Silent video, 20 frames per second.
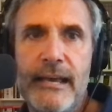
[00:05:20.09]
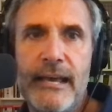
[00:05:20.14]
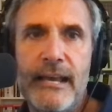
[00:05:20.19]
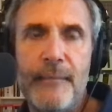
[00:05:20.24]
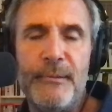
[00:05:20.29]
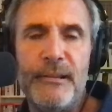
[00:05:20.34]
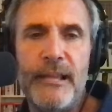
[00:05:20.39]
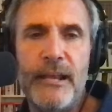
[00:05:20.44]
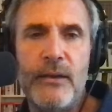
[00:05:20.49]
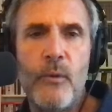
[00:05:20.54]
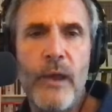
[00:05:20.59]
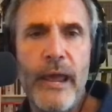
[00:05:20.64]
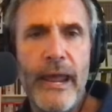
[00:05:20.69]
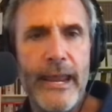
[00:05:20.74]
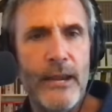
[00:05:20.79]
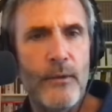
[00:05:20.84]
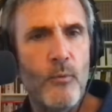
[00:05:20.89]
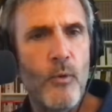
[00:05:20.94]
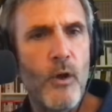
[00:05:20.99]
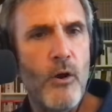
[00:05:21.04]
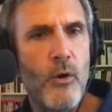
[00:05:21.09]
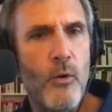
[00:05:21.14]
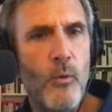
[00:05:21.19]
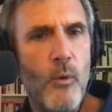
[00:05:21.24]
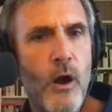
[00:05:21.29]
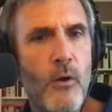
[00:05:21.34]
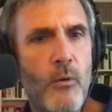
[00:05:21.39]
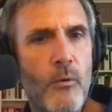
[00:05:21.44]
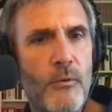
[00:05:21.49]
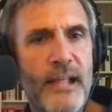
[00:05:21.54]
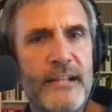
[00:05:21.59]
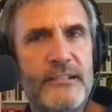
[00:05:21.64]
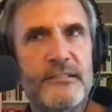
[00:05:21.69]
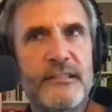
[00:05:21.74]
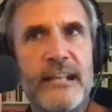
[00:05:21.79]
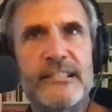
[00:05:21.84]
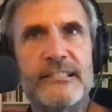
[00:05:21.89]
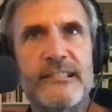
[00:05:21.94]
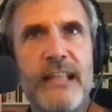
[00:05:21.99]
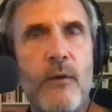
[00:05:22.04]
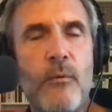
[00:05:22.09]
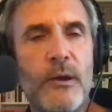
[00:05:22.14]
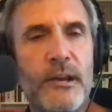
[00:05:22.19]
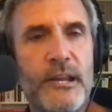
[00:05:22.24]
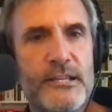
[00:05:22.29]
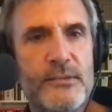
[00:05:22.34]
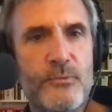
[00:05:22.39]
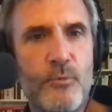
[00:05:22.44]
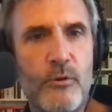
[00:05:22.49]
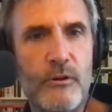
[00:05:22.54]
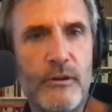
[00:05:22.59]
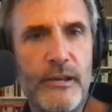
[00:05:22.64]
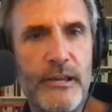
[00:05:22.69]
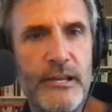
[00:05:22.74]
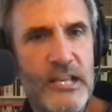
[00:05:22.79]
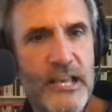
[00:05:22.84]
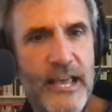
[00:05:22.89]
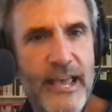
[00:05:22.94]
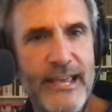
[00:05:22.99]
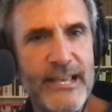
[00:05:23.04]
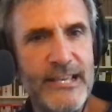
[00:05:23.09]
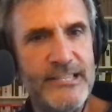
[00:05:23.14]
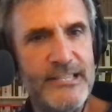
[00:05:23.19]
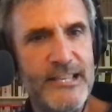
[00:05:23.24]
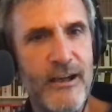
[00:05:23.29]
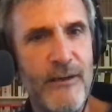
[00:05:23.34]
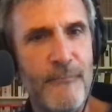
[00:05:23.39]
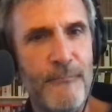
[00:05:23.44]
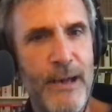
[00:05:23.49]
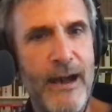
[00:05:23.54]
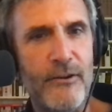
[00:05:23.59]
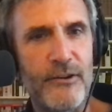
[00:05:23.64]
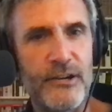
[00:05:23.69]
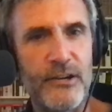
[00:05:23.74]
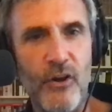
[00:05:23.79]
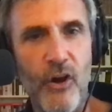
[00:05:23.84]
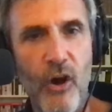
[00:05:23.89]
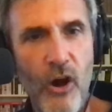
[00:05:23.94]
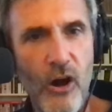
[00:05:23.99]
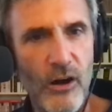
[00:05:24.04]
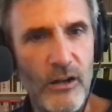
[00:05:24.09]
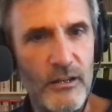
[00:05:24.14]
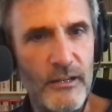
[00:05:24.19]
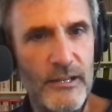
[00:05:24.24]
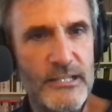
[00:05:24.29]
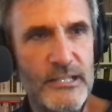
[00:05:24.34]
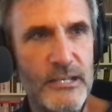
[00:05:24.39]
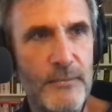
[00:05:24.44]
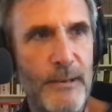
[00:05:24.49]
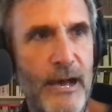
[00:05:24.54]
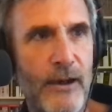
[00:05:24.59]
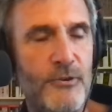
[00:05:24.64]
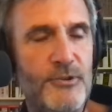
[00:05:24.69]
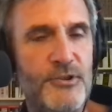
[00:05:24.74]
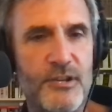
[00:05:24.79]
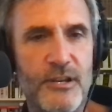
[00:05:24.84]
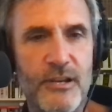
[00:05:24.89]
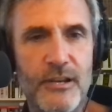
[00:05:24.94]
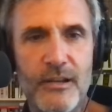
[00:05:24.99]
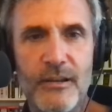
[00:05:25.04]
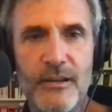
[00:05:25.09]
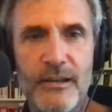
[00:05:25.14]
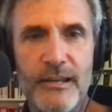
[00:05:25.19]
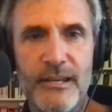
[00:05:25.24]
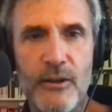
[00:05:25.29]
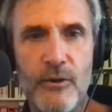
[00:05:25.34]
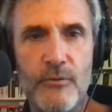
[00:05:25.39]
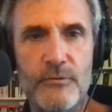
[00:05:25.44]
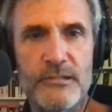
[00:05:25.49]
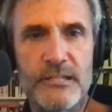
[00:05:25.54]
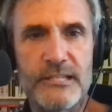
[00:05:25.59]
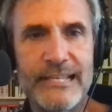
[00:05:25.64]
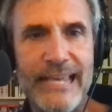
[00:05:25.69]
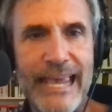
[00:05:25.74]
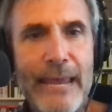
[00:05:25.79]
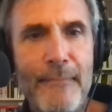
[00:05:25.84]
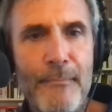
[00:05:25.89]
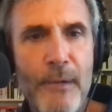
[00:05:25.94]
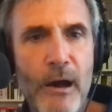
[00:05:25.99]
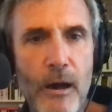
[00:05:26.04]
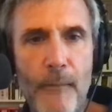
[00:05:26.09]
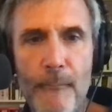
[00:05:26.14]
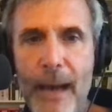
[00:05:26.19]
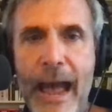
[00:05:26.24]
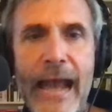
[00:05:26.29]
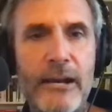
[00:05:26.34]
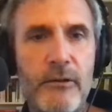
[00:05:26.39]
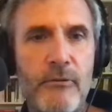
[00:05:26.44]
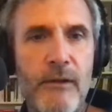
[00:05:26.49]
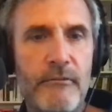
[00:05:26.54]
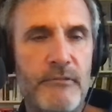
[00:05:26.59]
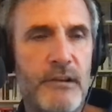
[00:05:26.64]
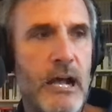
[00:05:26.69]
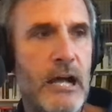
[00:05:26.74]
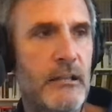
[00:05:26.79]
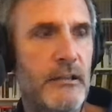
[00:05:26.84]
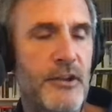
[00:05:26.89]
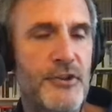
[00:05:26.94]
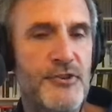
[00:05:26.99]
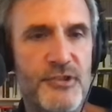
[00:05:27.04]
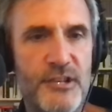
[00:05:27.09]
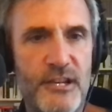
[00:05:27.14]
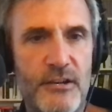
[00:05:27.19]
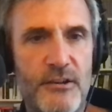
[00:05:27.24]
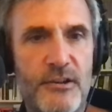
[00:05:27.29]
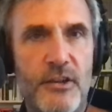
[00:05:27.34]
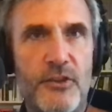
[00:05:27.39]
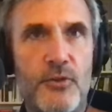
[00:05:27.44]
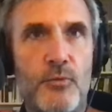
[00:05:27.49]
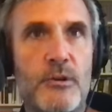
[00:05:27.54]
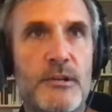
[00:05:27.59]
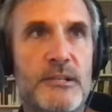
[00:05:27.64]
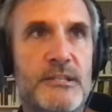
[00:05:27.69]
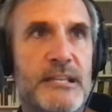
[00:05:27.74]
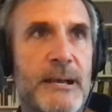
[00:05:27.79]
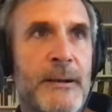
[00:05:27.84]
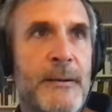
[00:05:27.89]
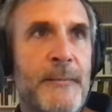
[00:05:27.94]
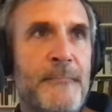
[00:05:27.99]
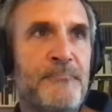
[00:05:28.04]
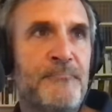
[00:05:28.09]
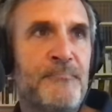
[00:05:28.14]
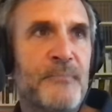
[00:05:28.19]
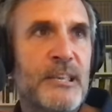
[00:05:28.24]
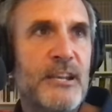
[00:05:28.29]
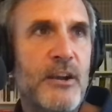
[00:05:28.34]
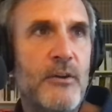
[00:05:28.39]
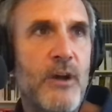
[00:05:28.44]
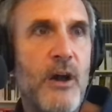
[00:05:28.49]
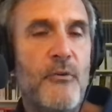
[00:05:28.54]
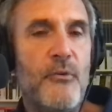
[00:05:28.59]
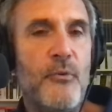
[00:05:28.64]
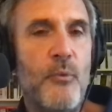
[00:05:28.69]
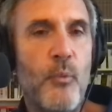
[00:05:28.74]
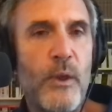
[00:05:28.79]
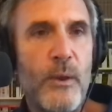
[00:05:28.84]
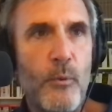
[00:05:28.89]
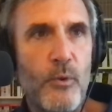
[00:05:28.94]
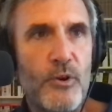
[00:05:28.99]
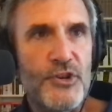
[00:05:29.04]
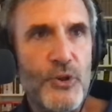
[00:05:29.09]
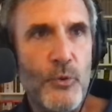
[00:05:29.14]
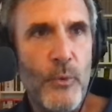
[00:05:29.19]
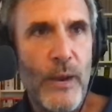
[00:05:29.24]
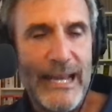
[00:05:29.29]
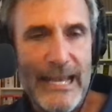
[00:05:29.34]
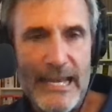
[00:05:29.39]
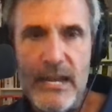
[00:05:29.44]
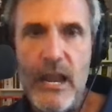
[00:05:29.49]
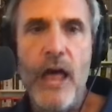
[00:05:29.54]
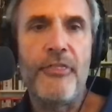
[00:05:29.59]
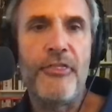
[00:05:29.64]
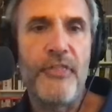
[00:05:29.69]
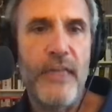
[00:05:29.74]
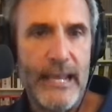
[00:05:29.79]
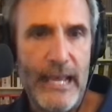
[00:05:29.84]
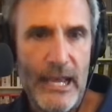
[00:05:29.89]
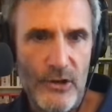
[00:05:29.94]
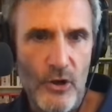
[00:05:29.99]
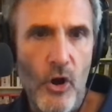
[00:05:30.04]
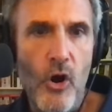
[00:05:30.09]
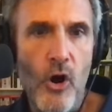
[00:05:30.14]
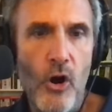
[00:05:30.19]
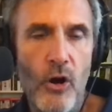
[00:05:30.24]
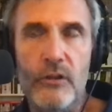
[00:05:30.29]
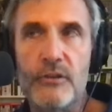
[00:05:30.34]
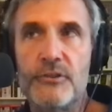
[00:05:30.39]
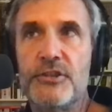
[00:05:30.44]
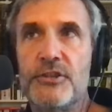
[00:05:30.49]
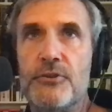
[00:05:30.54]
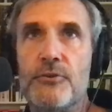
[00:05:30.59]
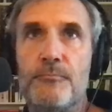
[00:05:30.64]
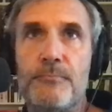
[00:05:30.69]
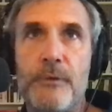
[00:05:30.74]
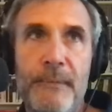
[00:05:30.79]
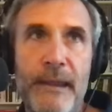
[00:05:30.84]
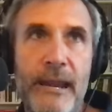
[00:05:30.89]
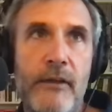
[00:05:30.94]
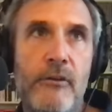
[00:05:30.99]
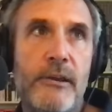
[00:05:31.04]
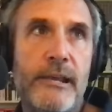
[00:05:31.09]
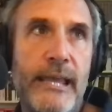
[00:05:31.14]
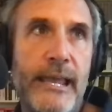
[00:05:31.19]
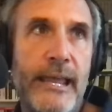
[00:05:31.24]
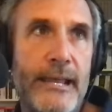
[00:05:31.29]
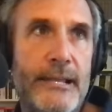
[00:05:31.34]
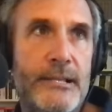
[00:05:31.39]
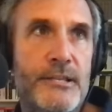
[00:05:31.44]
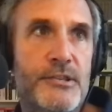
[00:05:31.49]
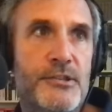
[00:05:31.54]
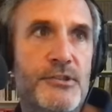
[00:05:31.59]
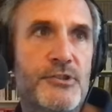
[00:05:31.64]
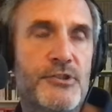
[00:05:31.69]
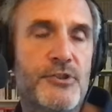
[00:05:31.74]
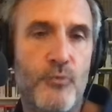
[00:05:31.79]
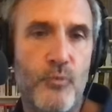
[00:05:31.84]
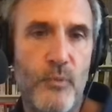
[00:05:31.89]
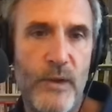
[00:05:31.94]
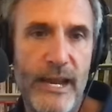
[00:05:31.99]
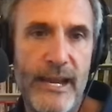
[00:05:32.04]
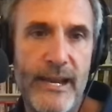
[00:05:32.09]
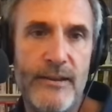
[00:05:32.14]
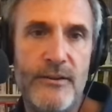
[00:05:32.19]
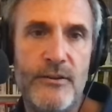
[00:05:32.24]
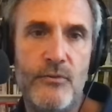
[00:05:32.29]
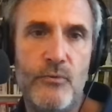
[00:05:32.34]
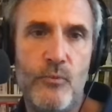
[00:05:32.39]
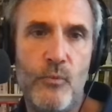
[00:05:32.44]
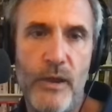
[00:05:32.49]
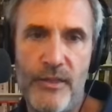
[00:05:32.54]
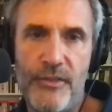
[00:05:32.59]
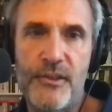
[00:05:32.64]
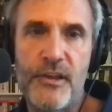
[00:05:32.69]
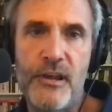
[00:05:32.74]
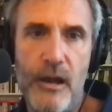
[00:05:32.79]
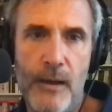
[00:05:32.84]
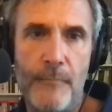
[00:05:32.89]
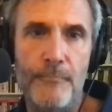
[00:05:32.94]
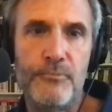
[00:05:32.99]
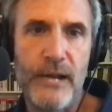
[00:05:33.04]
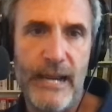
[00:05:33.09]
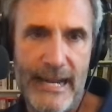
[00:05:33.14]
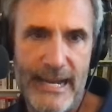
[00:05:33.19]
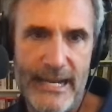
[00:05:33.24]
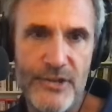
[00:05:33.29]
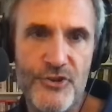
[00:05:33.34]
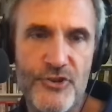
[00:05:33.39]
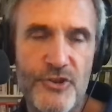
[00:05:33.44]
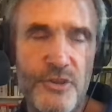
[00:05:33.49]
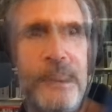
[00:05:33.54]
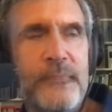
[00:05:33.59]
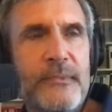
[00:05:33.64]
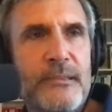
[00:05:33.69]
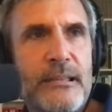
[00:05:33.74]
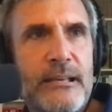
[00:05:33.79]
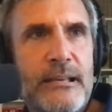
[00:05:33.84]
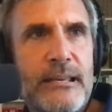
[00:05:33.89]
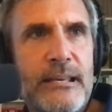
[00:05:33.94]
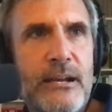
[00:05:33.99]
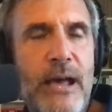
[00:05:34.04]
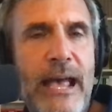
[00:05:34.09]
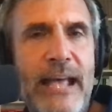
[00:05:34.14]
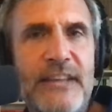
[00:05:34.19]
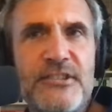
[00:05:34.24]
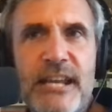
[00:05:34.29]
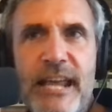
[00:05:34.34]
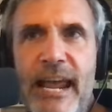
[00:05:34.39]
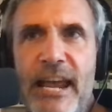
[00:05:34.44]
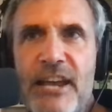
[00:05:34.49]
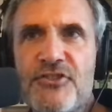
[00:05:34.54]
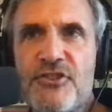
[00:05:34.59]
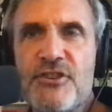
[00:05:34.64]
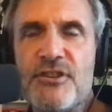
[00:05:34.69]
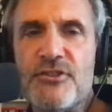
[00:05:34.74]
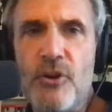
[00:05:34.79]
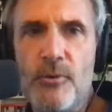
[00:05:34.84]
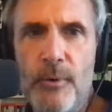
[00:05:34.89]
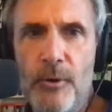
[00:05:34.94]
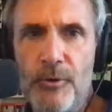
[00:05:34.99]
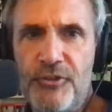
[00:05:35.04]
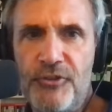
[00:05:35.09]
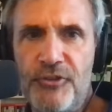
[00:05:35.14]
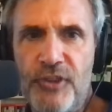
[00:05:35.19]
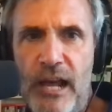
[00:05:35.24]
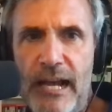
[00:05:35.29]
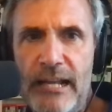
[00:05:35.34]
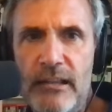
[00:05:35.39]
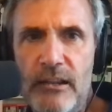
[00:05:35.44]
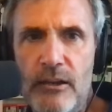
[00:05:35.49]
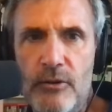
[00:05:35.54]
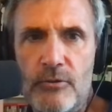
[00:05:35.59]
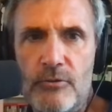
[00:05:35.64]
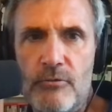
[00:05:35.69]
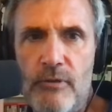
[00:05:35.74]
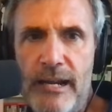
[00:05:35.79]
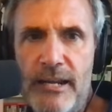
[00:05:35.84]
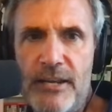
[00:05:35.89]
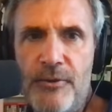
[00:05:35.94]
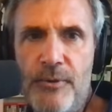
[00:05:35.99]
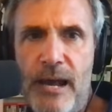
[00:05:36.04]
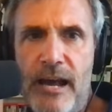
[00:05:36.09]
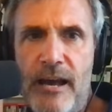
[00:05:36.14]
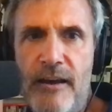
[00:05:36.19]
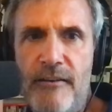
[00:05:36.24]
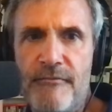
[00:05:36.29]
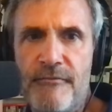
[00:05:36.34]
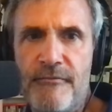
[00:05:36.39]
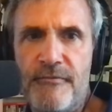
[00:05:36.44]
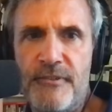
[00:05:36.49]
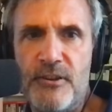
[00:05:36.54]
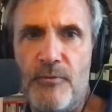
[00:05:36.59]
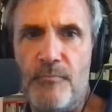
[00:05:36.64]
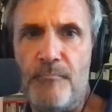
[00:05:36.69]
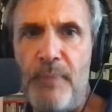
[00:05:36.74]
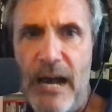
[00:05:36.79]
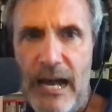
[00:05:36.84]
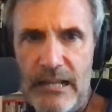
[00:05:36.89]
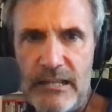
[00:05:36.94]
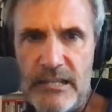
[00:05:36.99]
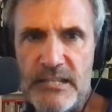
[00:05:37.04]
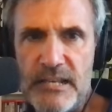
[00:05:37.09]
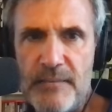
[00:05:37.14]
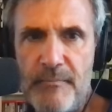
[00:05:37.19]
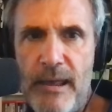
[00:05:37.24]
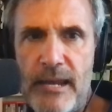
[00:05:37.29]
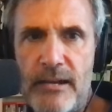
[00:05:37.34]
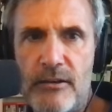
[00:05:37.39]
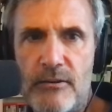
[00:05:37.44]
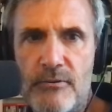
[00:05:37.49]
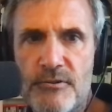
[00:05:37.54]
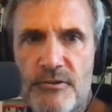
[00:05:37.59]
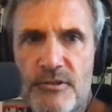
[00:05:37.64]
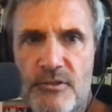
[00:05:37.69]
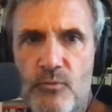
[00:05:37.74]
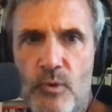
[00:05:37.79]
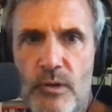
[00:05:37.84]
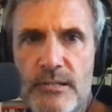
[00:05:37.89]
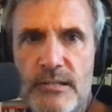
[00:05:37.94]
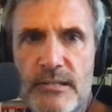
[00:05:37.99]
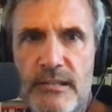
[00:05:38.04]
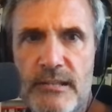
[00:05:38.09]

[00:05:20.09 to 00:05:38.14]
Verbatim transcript: and they'll be like, wait, whoa, whoa, that's that's not what his work is about at all. It's about, you know, schema, background knowledge. You know, in other words, you know, we were doing nothing at all to prepare kids to read with comprehension you know, education is almost siloed, right? You have, you know, policymakers in